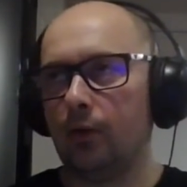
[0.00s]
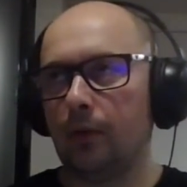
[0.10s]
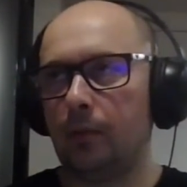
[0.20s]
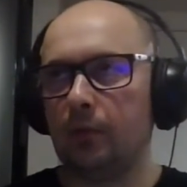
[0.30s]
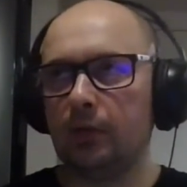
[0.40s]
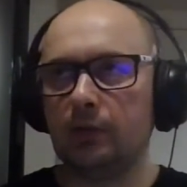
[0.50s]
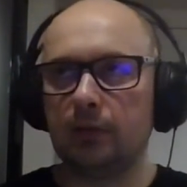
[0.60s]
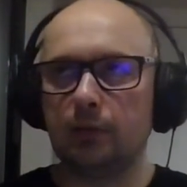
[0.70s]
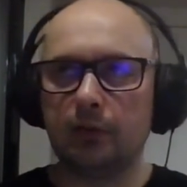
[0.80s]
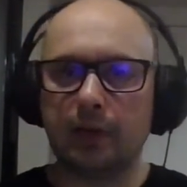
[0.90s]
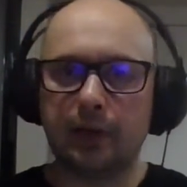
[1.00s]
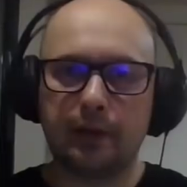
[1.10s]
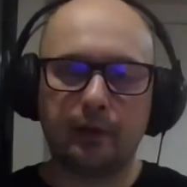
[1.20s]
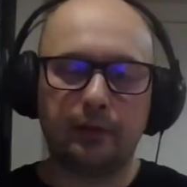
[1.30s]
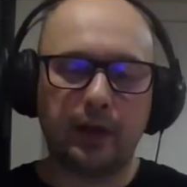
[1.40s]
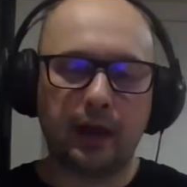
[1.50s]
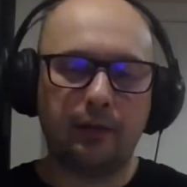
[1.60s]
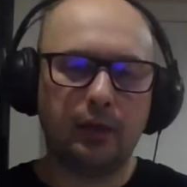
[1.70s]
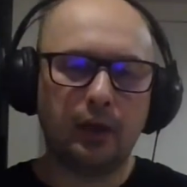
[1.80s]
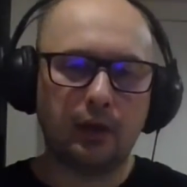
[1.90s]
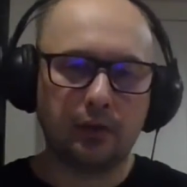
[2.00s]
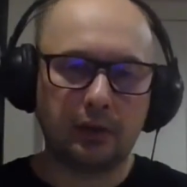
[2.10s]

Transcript: I know the buildings look like they have a